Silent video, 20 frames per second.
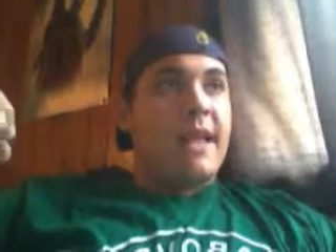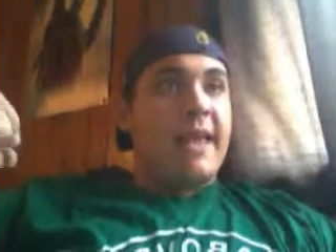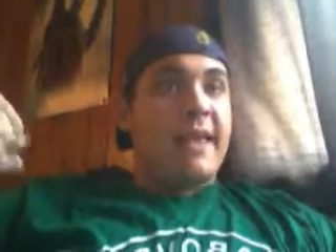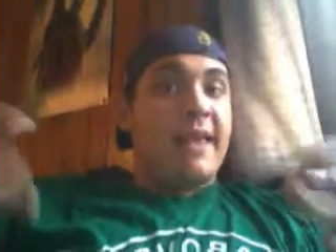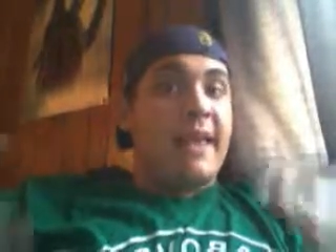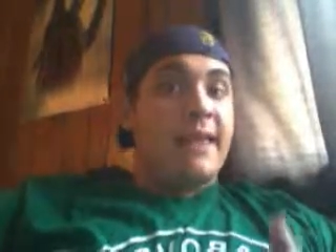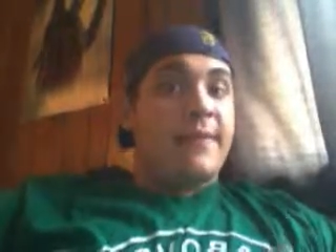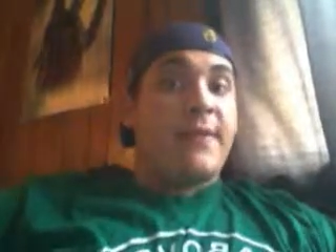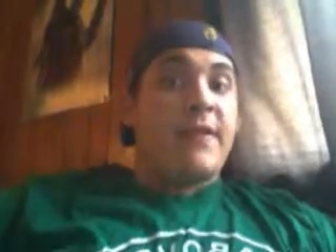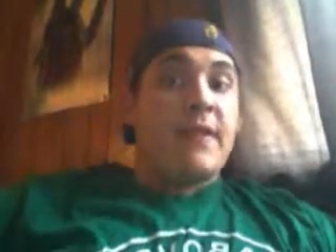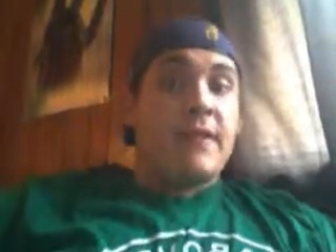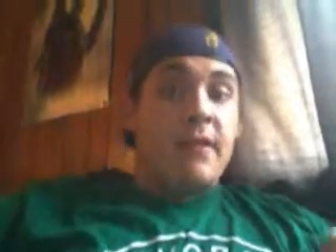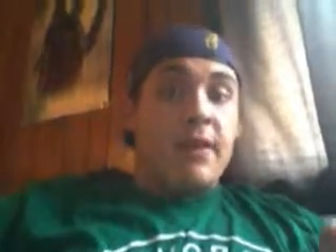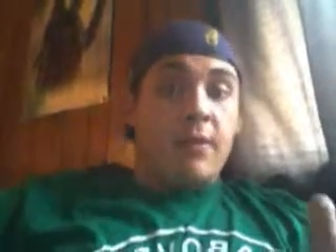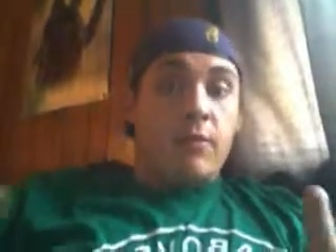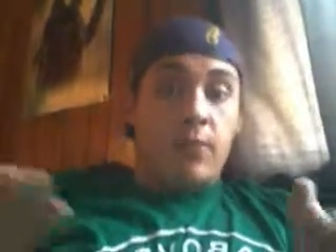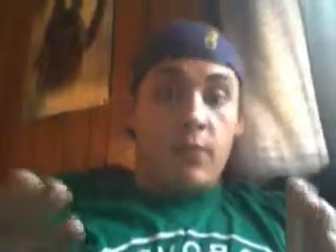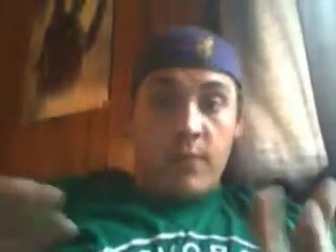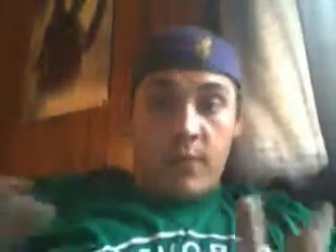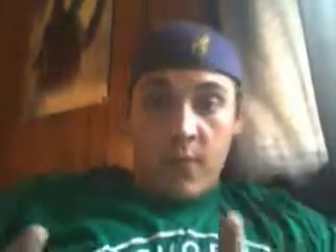
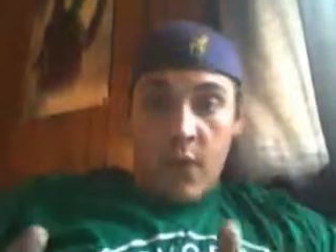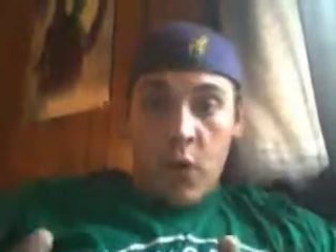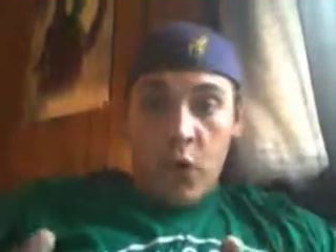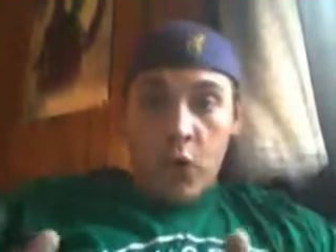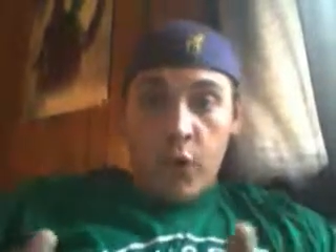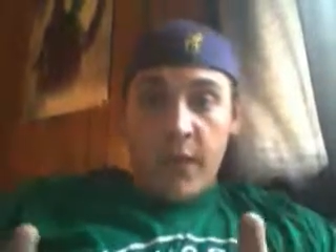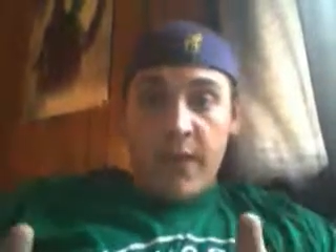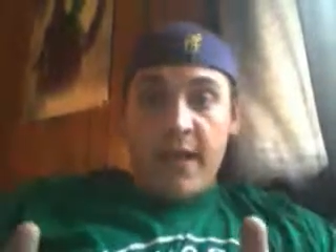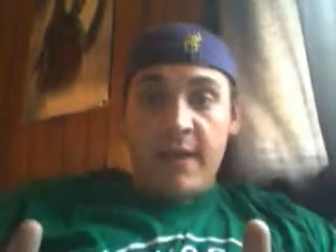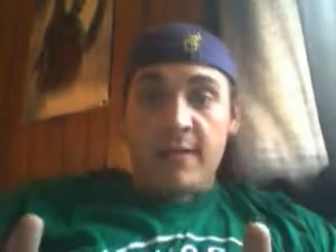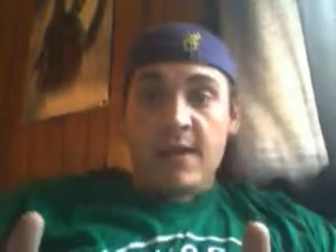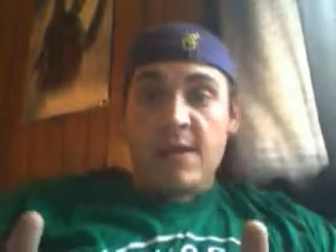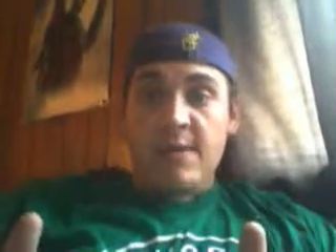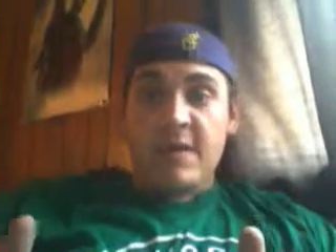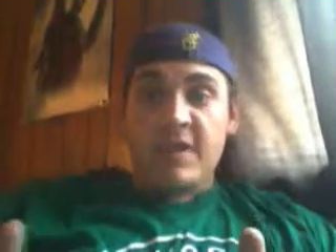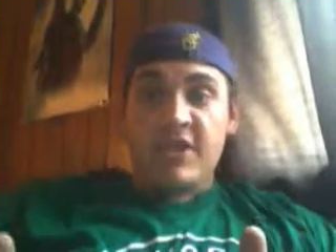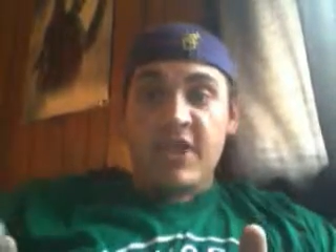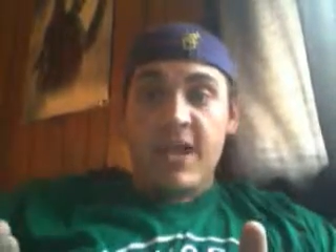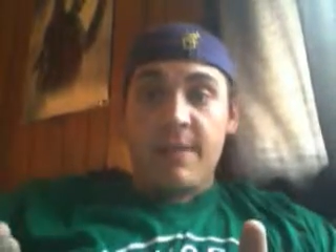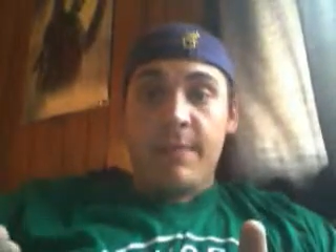and hold the
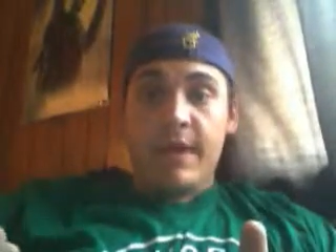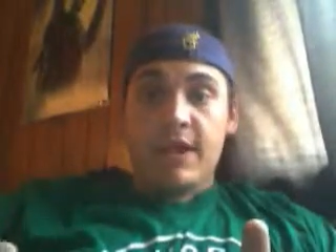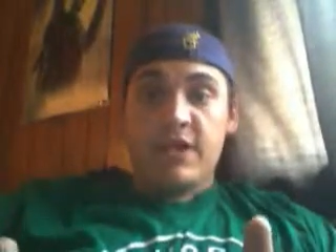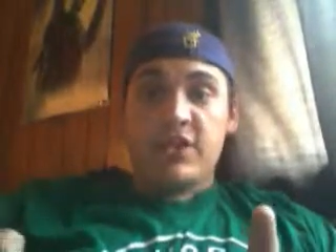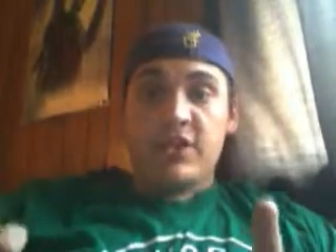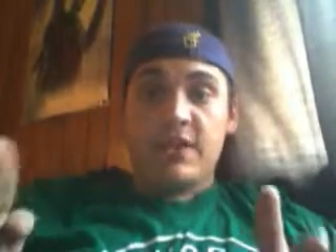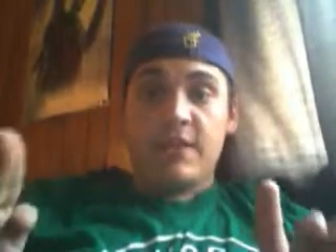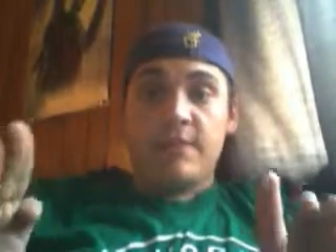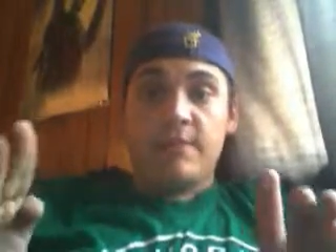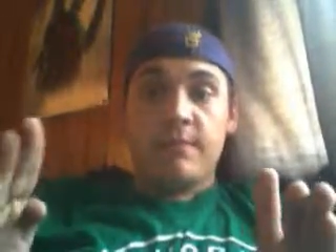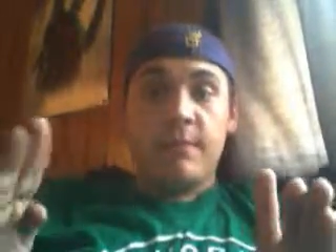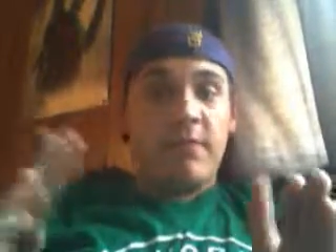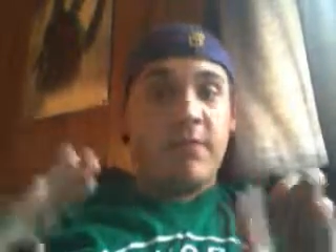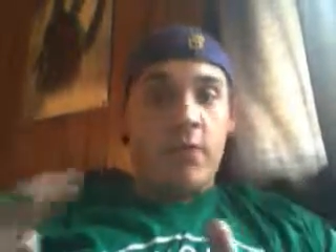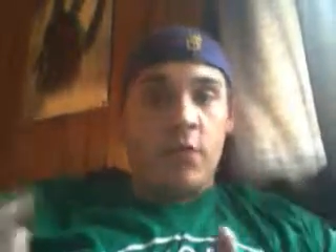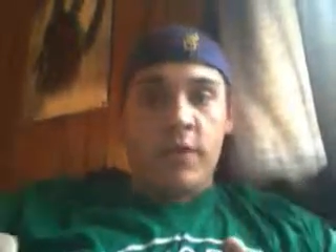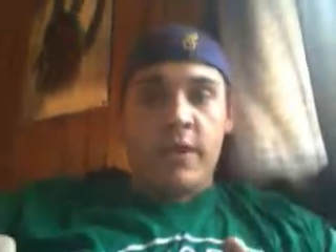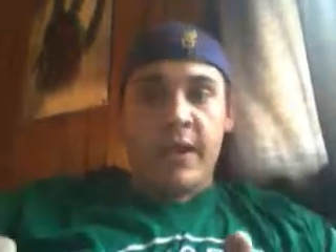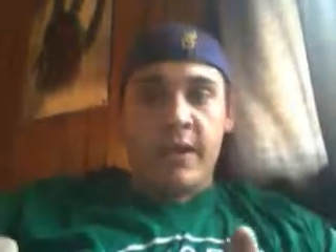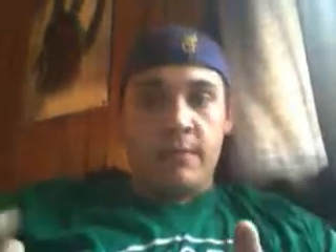WWE Championship
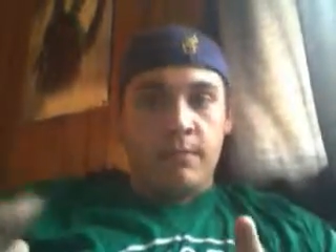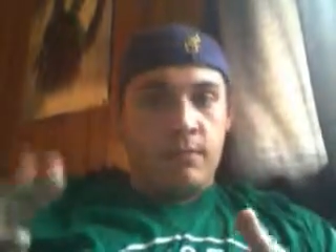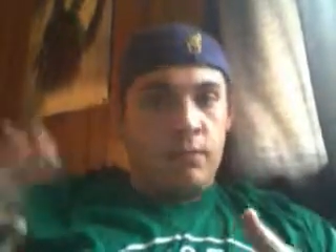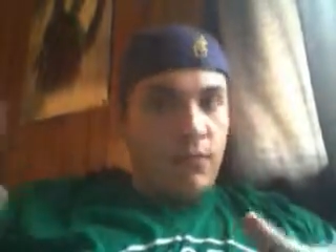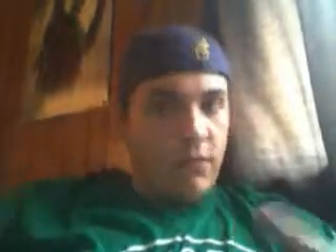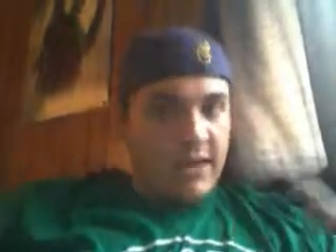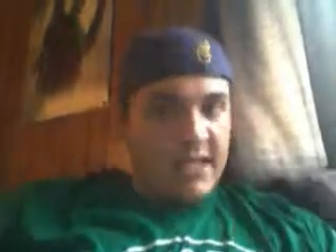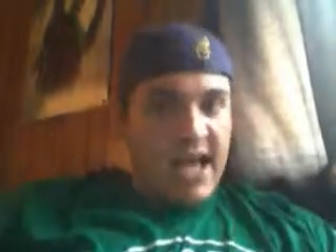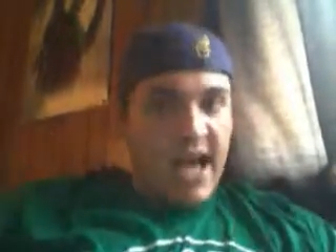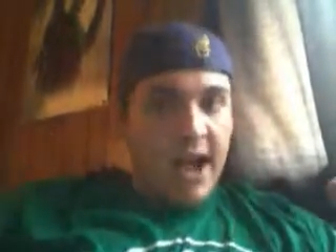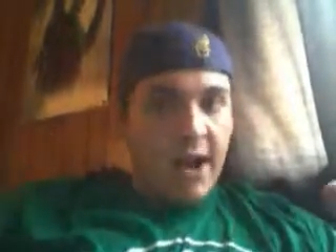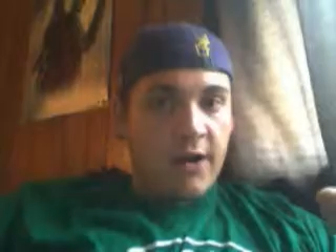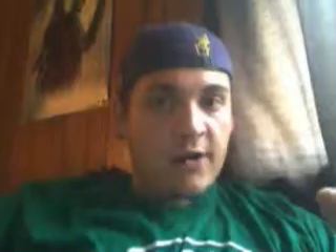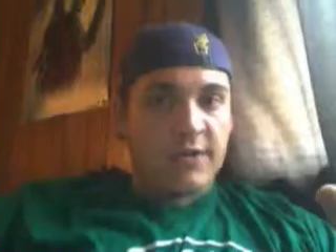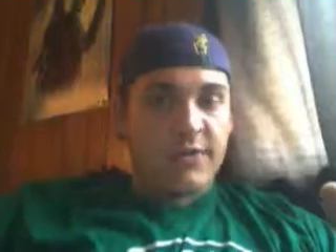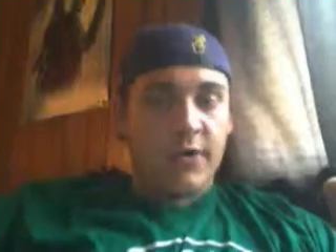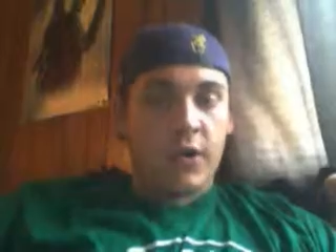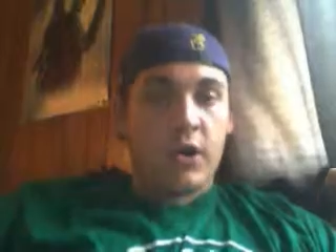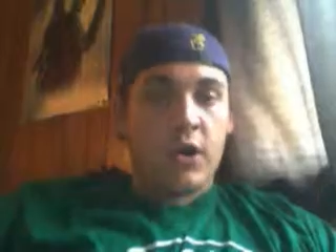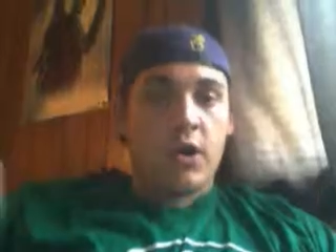before he
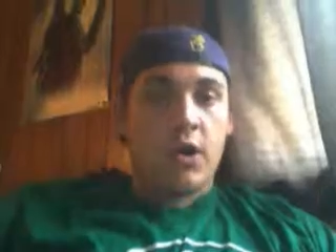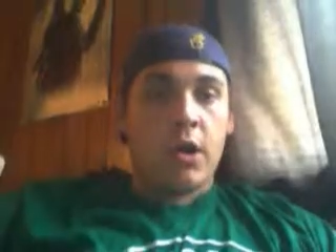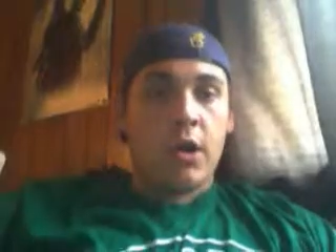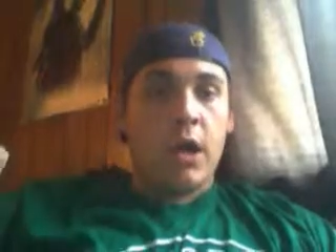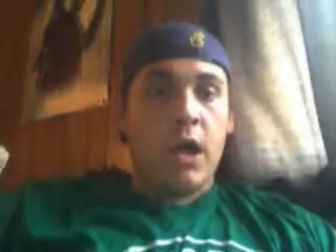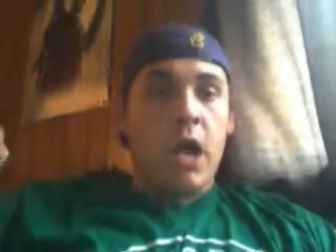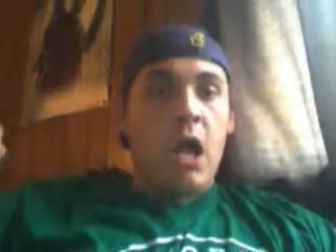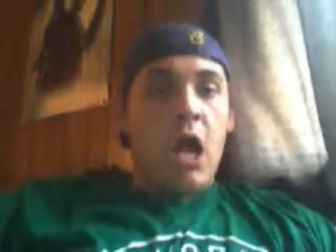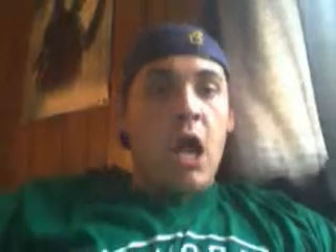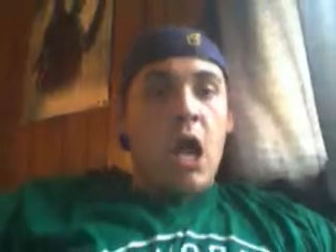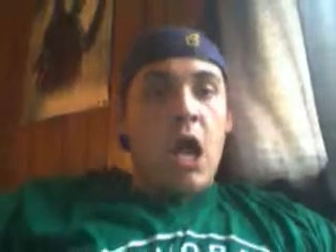retires for good.